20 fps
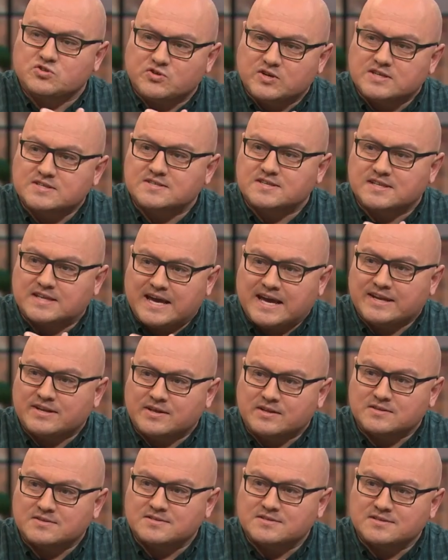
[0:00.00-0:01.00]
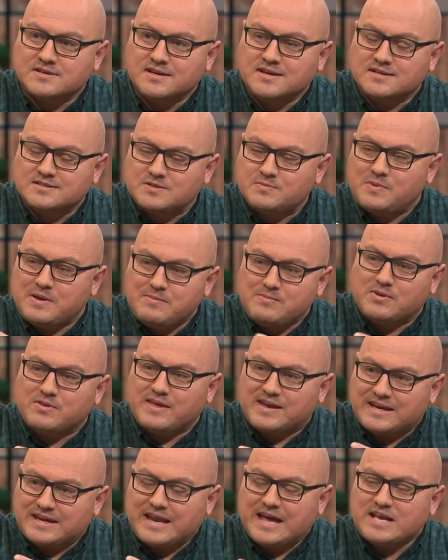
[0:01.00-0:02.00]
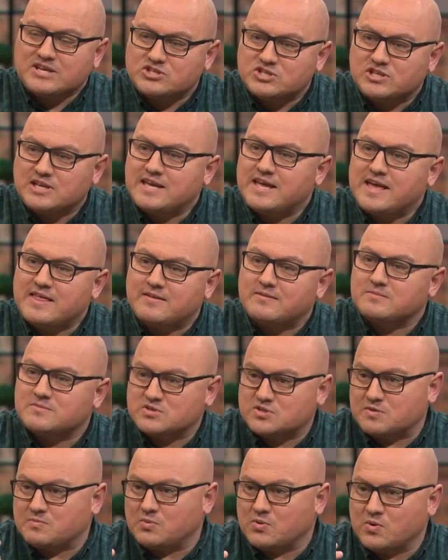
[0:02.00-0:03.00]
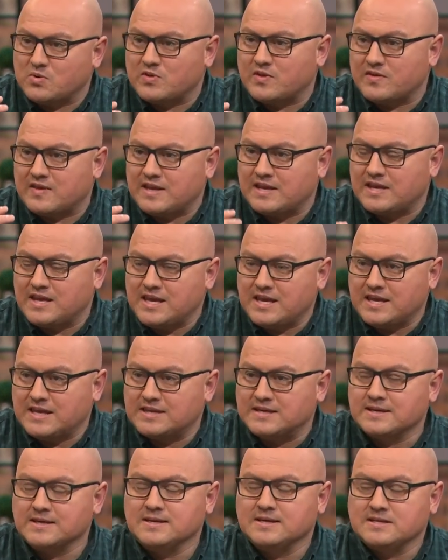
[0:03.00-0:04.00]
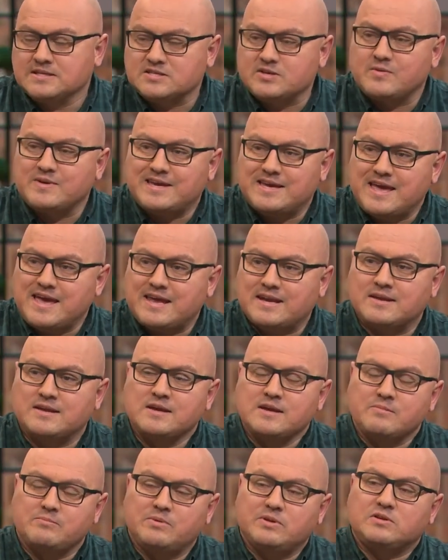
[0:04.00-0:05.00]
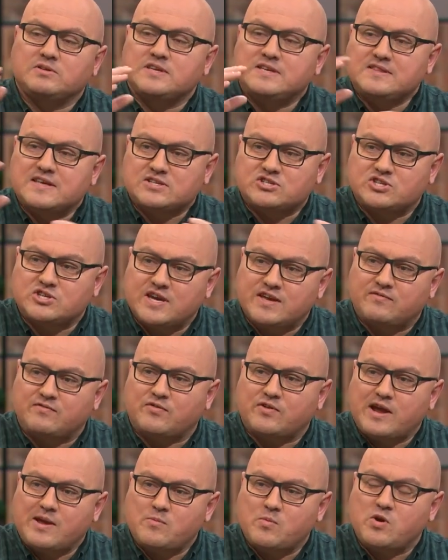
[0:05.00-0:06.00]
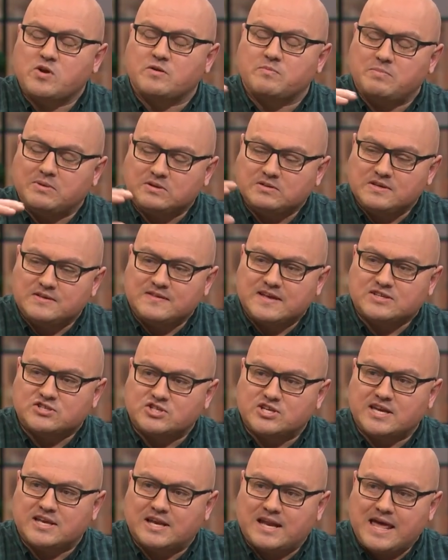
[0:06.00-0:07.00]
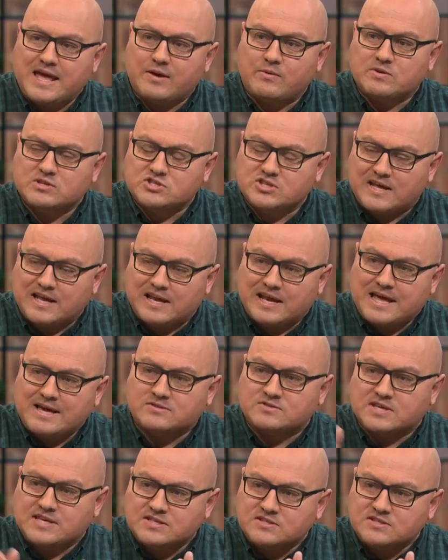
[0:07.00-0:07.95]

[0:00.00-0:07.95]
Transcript: trusted adults, to people that can actually get them the support that they need. So again, building that shared framework, building that shared language that allows